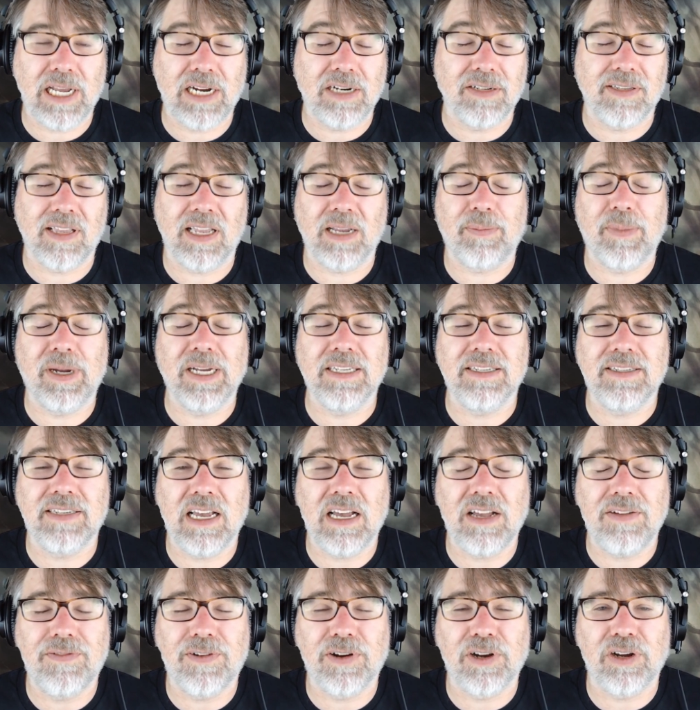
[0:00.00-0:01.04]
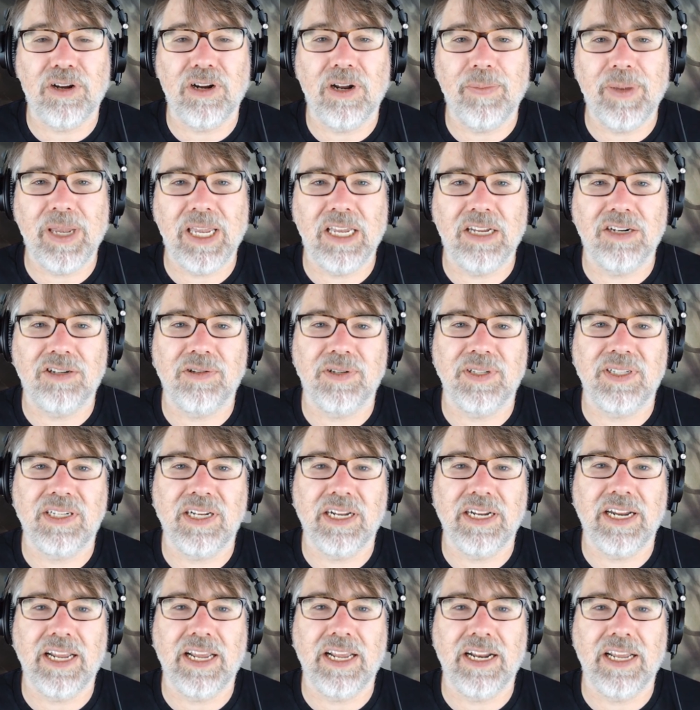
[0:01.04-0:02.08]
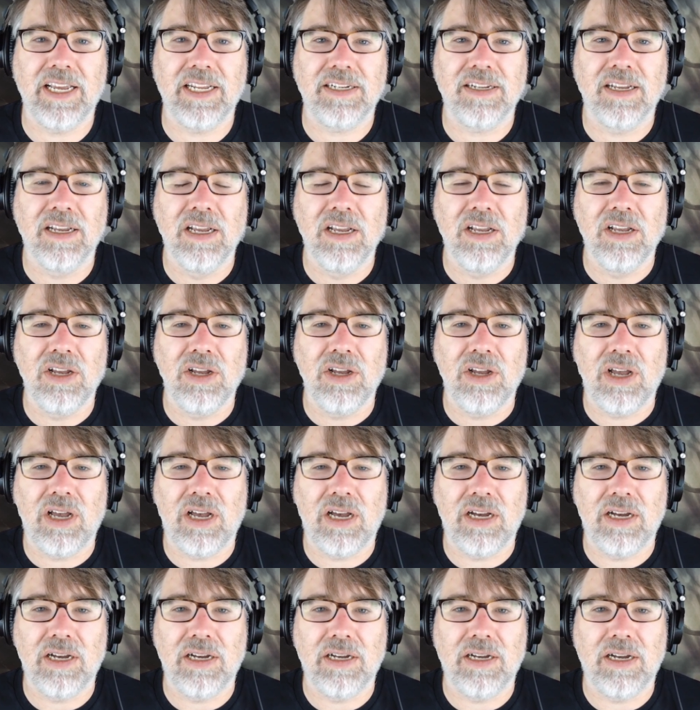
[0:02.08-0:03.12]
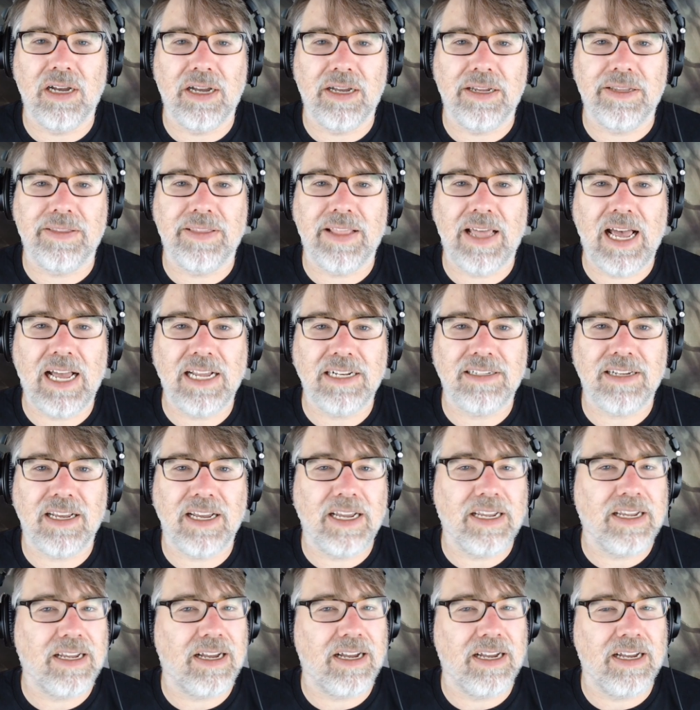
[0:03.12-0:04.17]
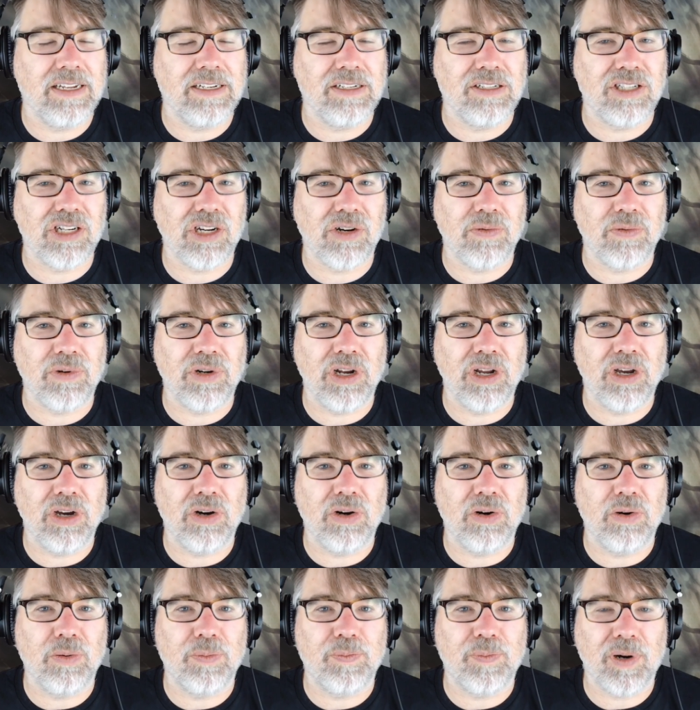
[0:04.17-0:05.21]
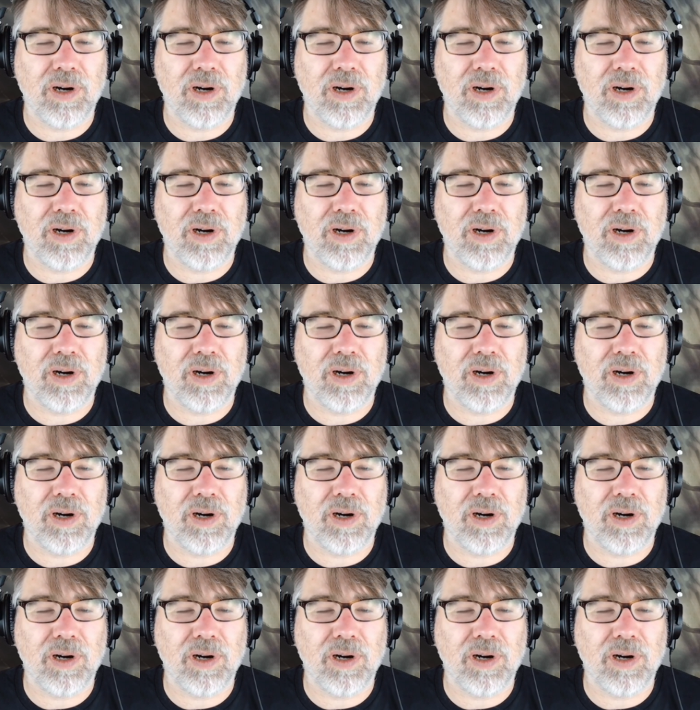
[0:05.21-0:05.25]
like myself are going to be interested in it, that I don't know.